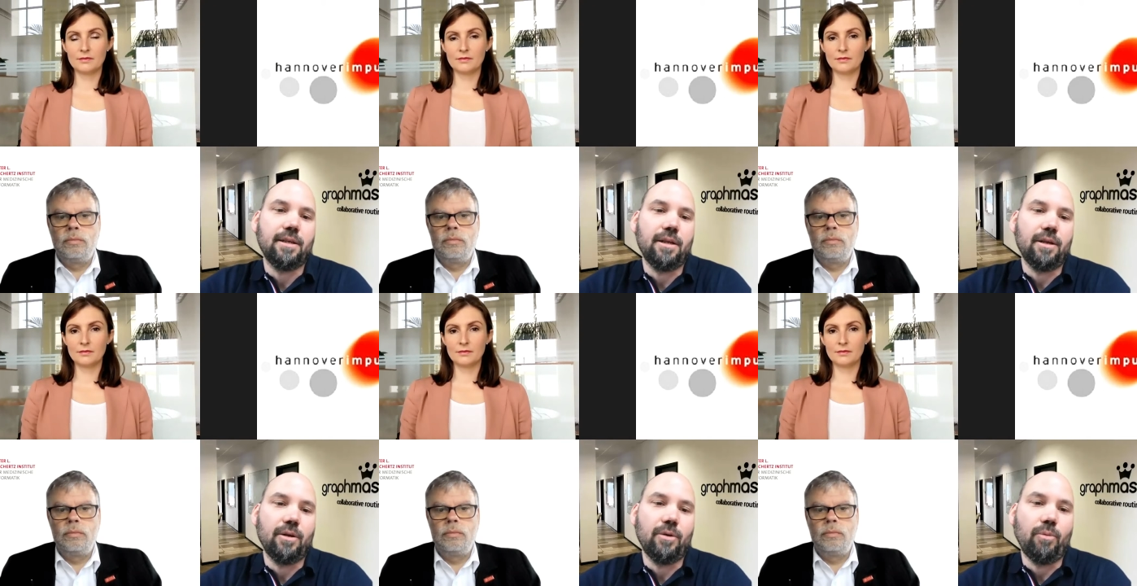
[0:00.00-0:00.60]
Speaker 1: uh,
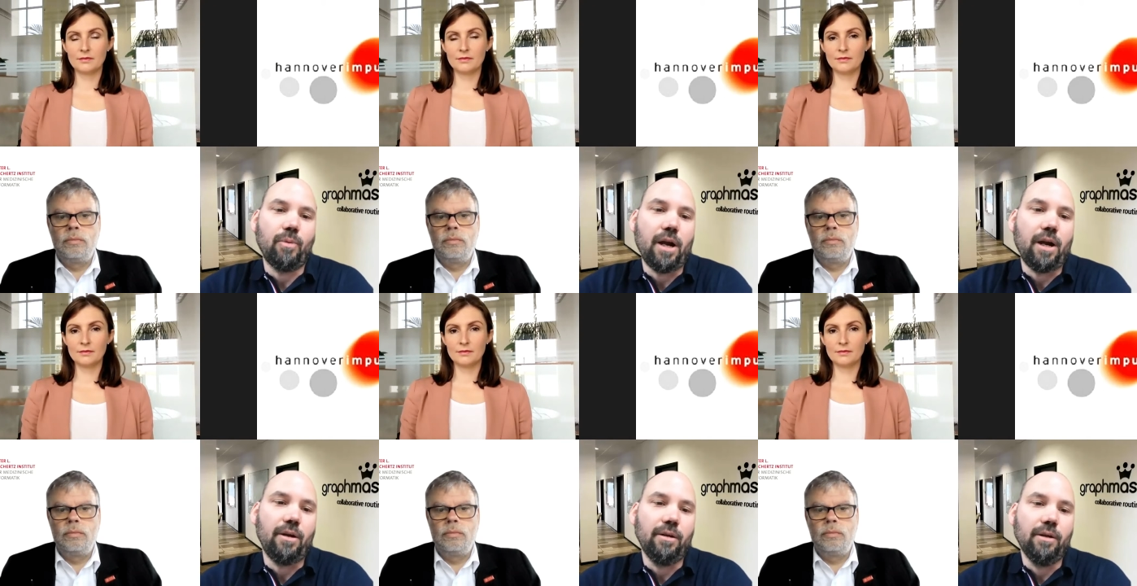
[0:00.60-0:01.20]

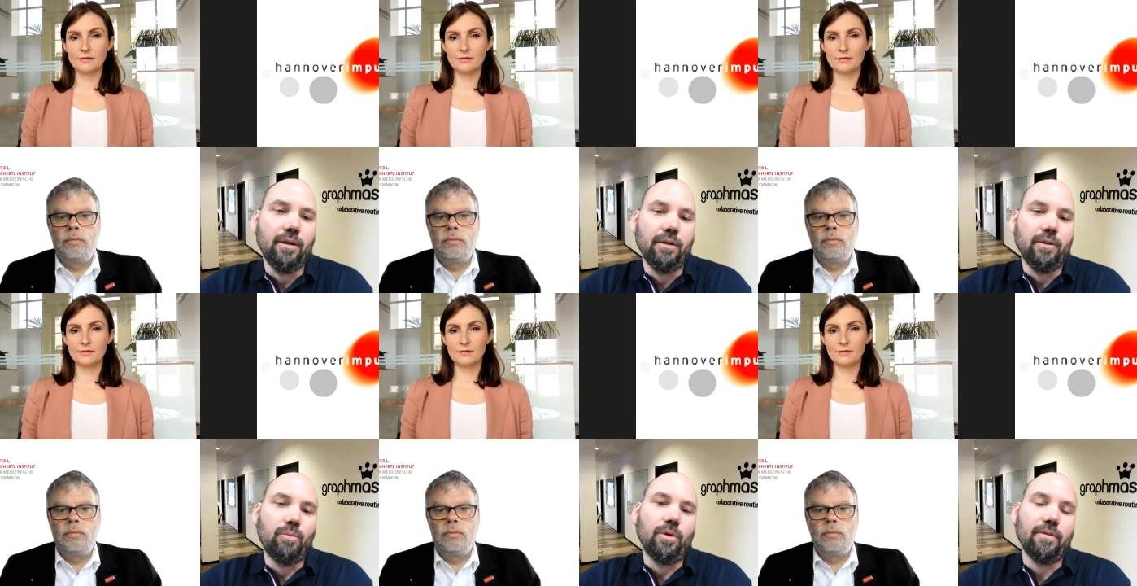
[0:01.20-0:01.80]
where
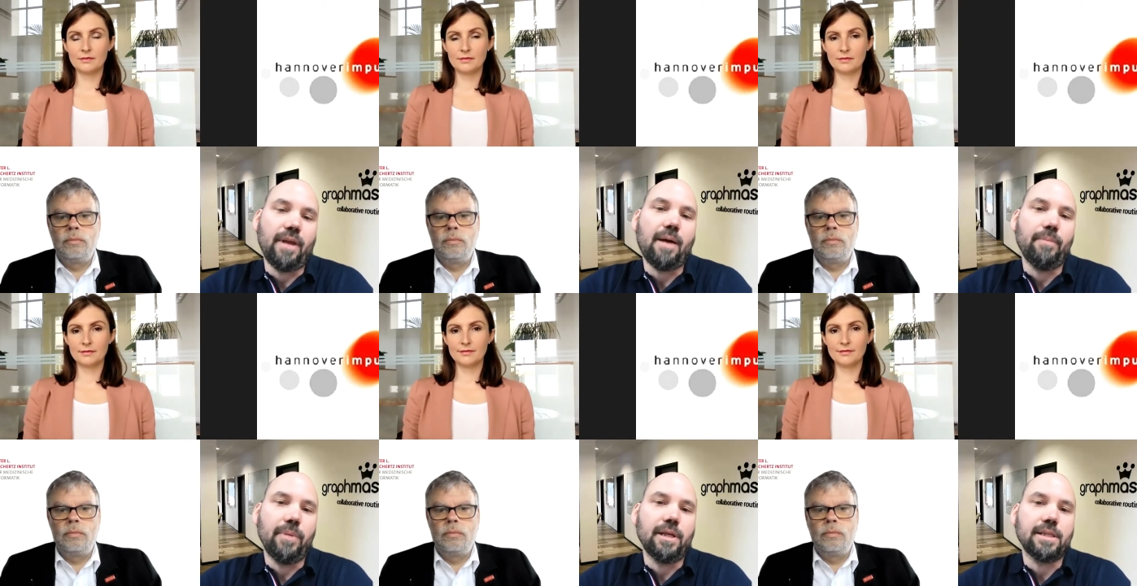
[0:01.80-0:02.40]
one of the
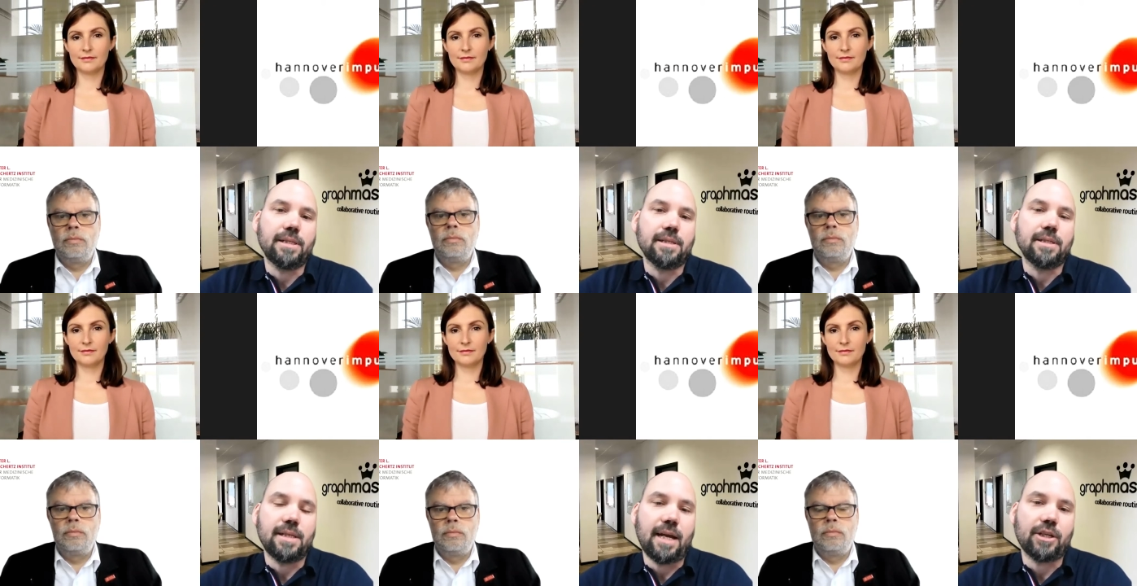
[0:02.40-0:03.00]
ambulances is
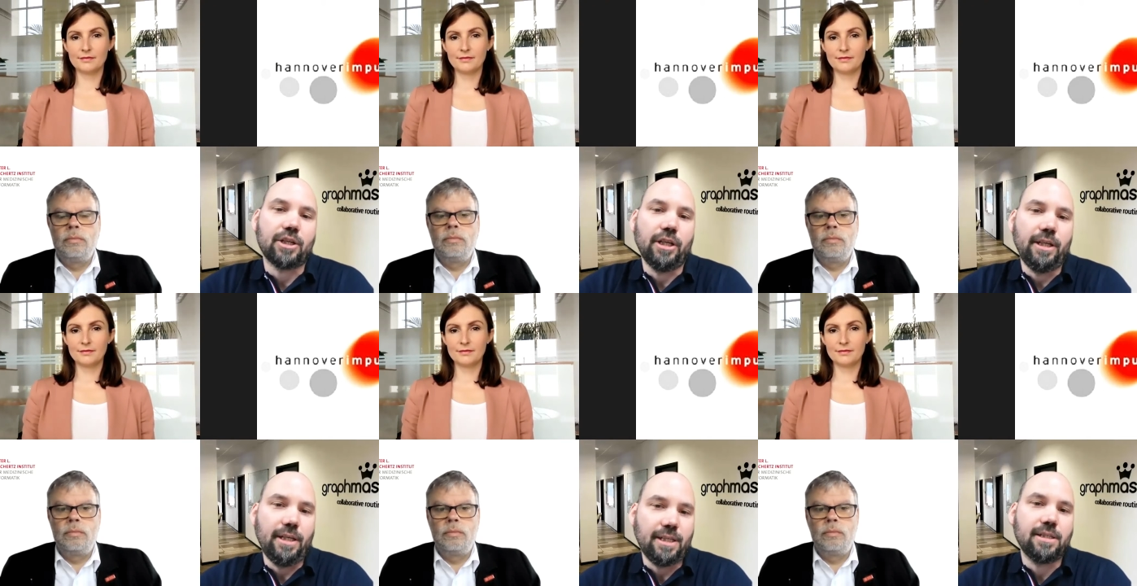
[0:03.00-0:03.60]
actually
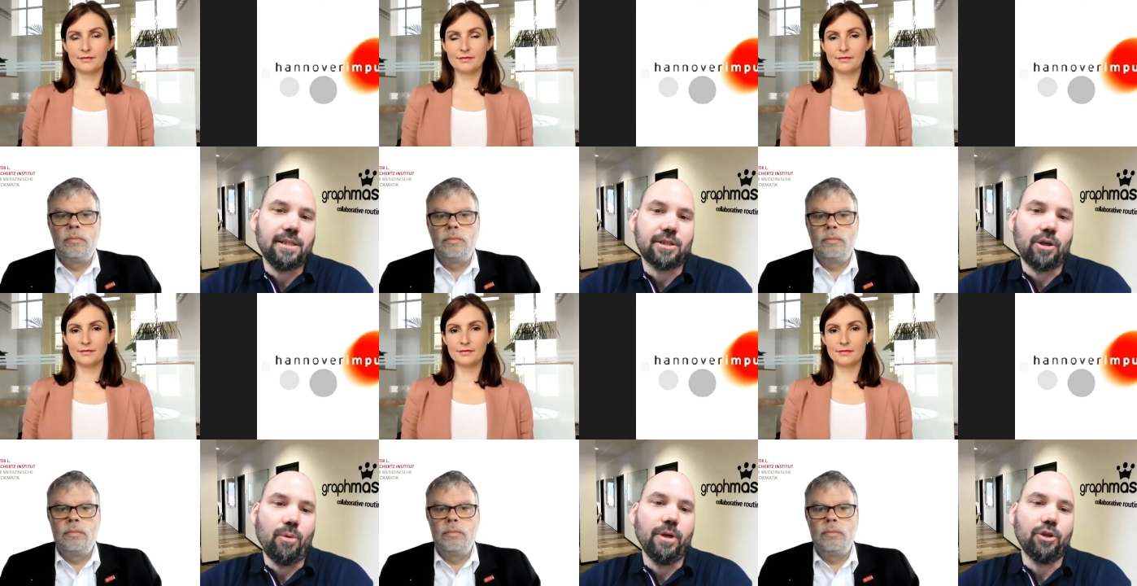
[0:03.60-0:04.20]
is, is
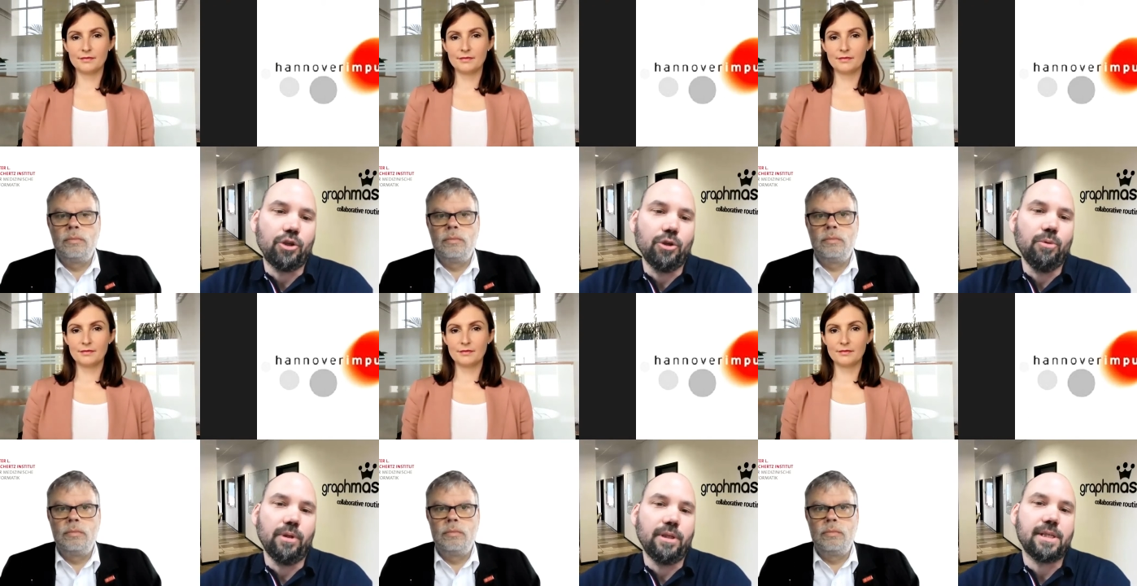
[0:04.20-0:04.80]
going to and
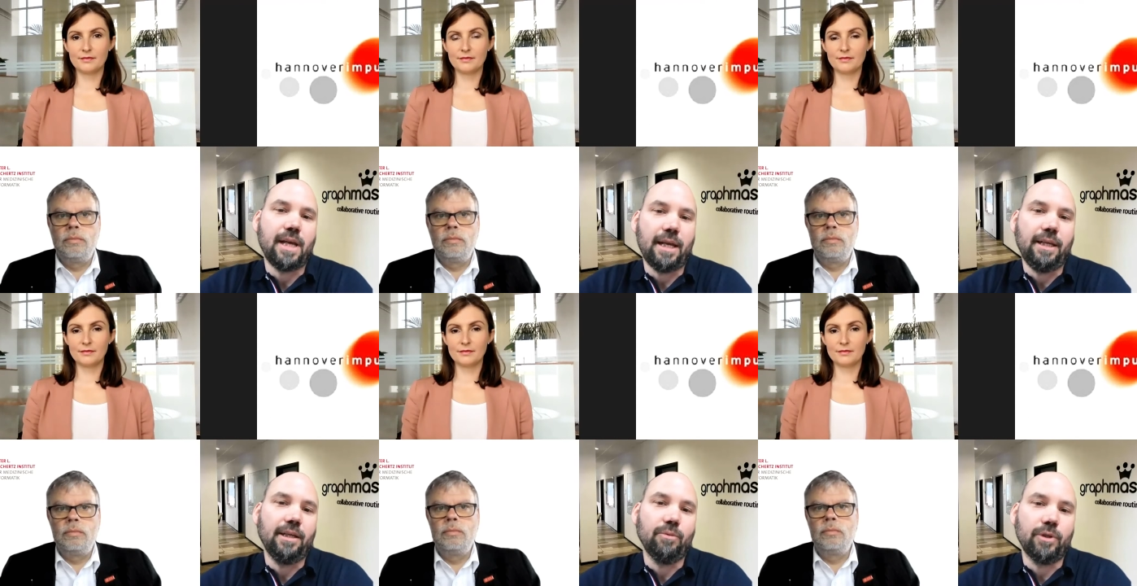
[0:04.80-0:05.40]
is heading
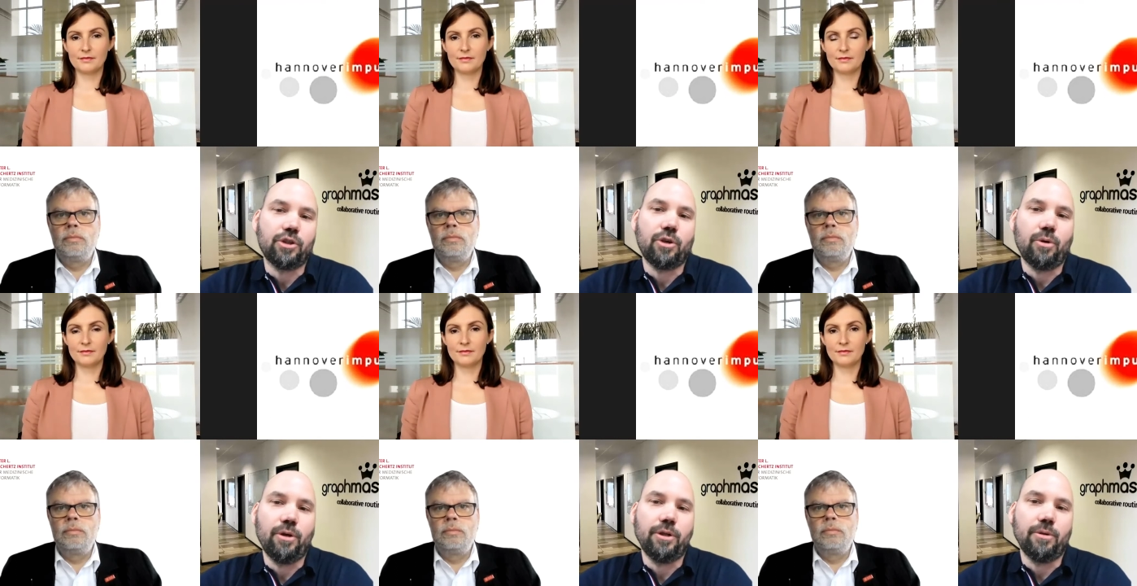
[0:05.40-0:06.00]
and which
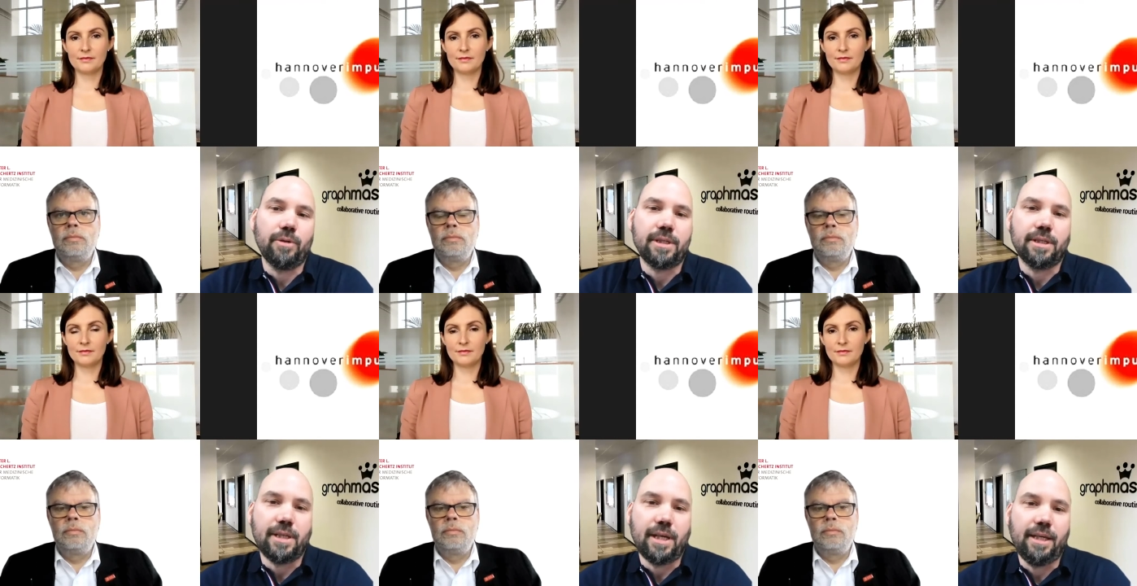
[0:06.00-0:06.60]
corridor is it
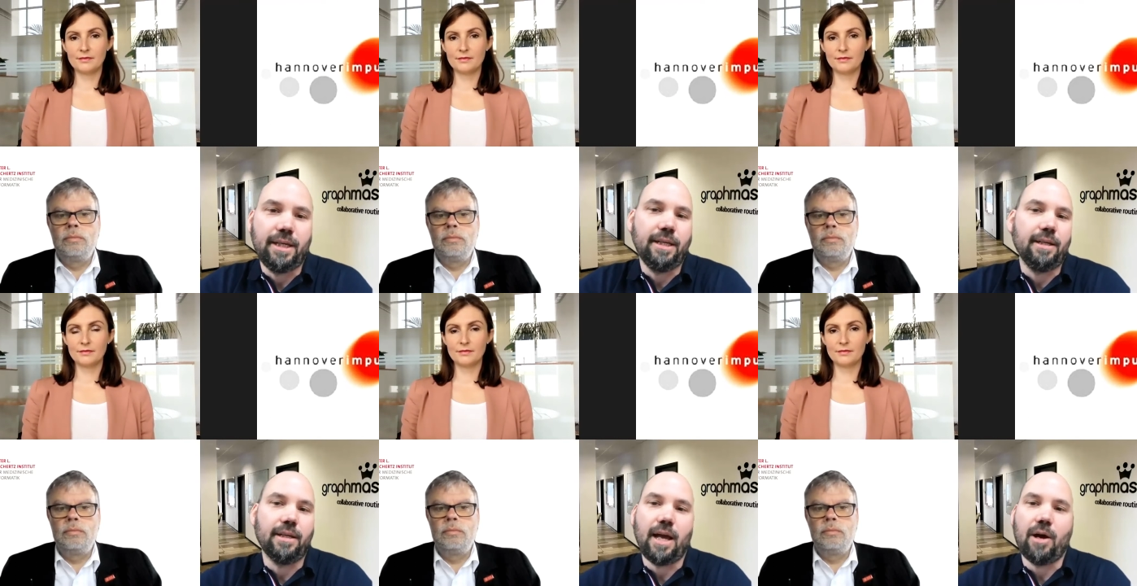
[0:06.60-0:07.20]
taking and
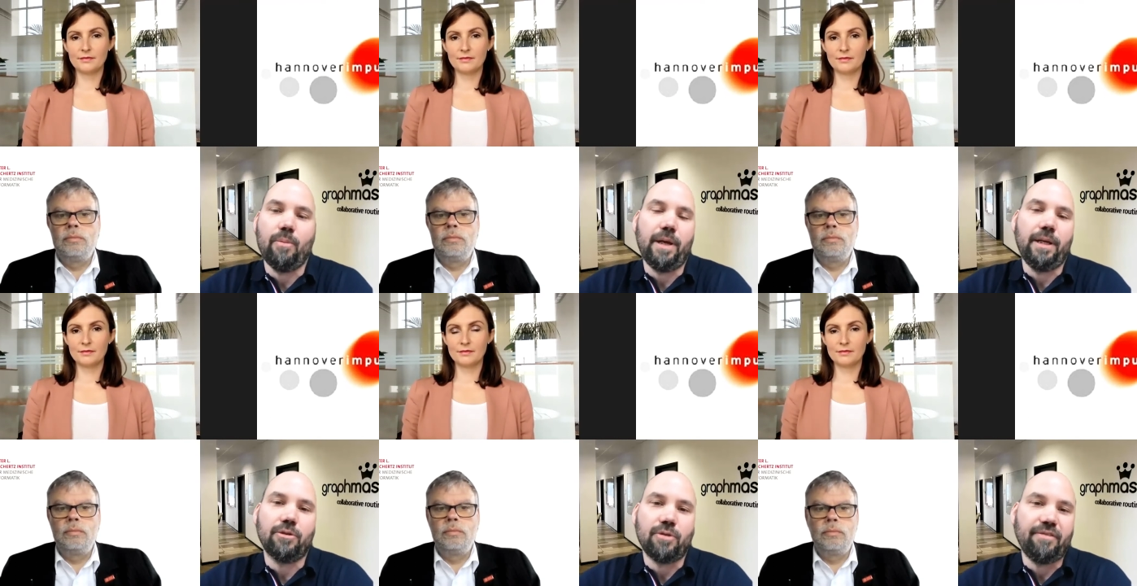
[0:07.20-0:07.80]
how many
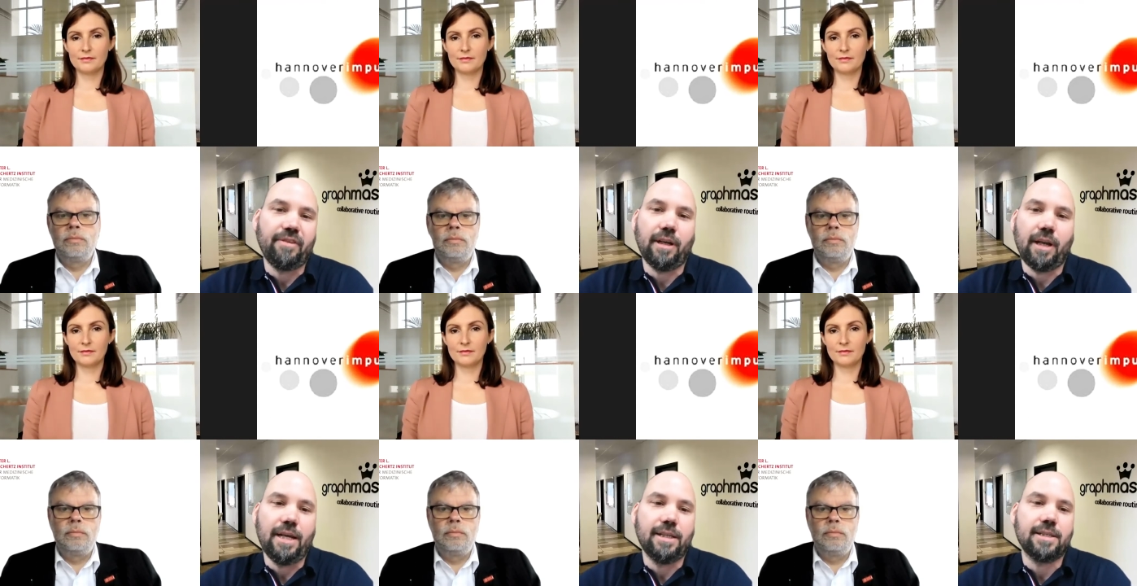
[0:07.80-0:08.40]
traffic
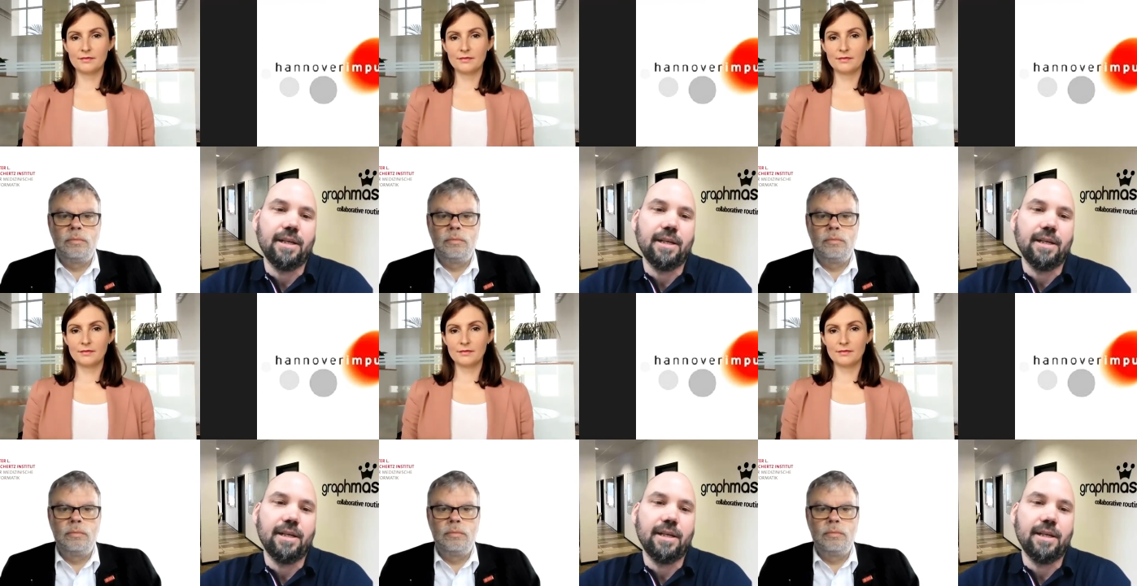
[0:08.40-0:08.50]
lights